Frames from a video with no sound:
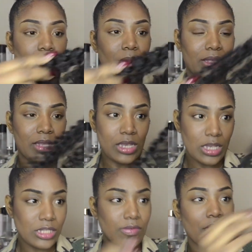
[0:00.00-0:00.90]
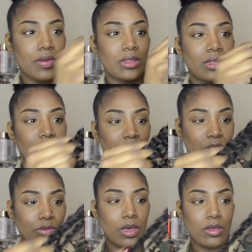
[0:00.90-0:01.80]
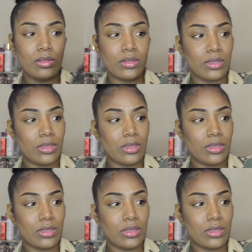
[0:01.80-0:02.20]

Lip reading: I think it's very thick as well,